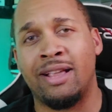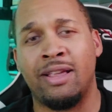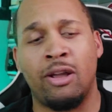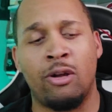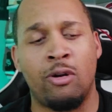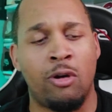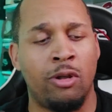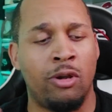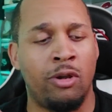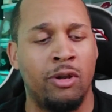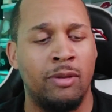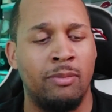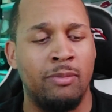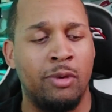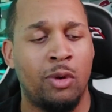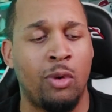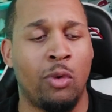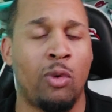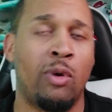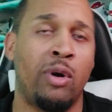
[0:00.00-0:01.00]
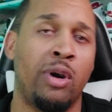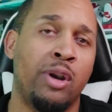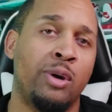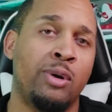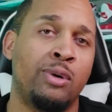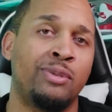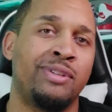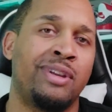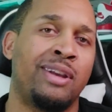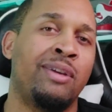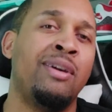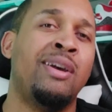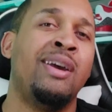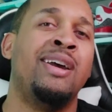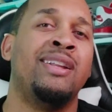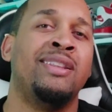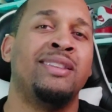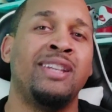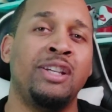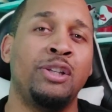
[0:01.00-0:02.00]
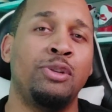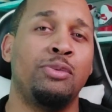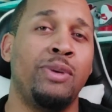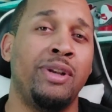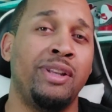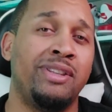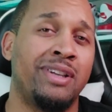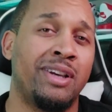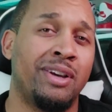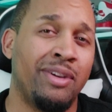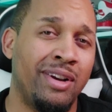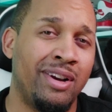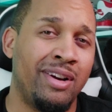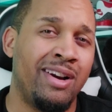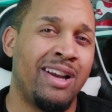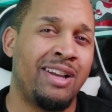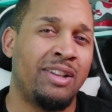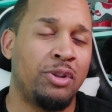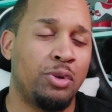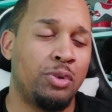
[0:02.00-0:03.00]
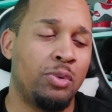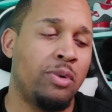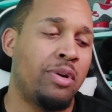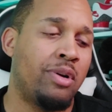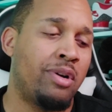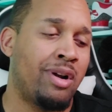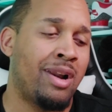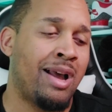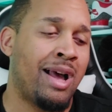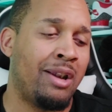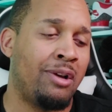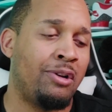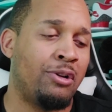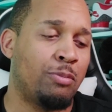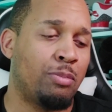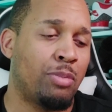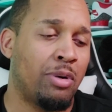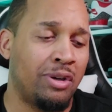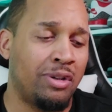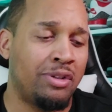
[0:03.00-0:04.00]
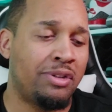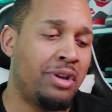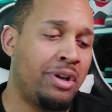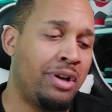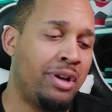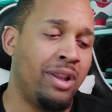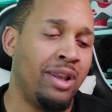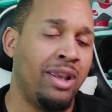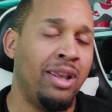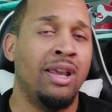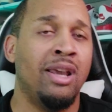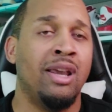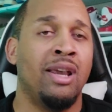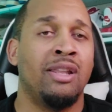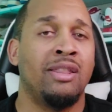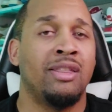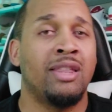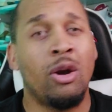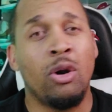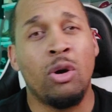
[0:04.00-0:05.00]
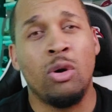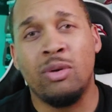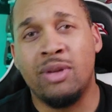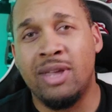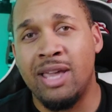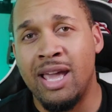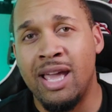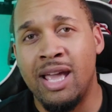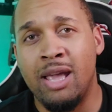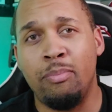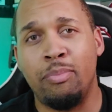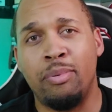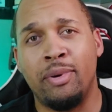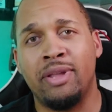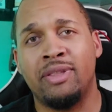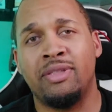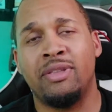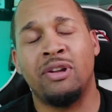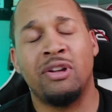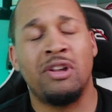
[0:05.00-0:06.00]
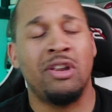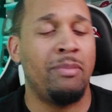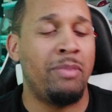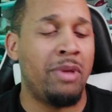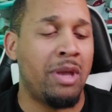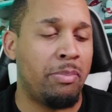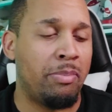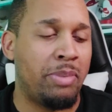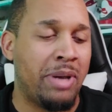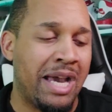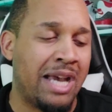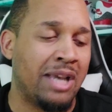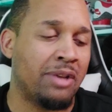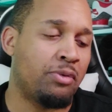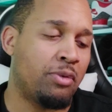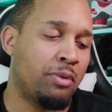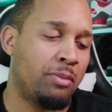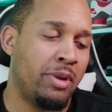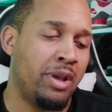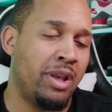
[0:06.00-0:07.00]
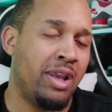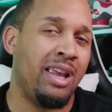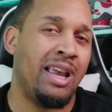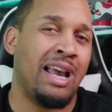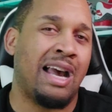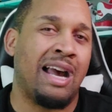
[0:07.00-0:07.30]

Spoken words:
They're calling them the Oreos. Now, these retail here at $200. Personally, they're okay, but they're gonna be a pass for me.